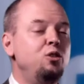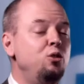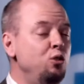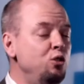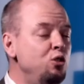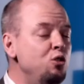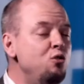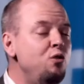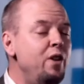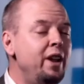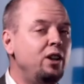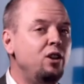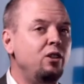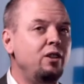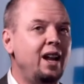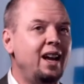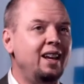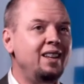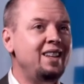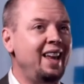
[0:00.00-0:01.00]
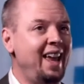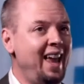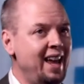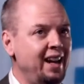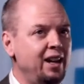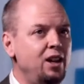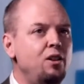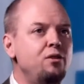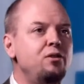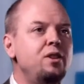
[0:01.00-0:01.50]
Do you recognize
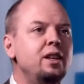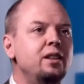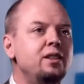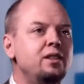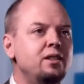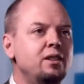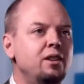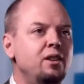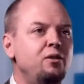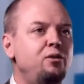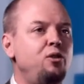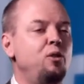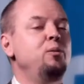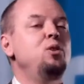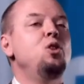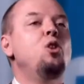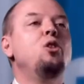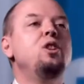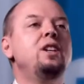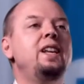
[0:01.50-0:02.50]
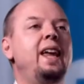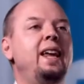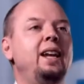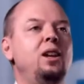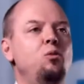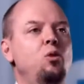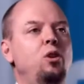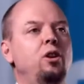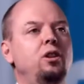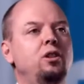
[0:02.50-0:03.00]
any of this from your
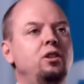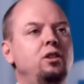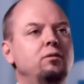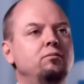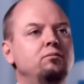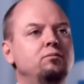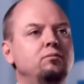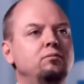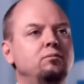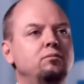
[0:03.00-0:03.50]
daily work?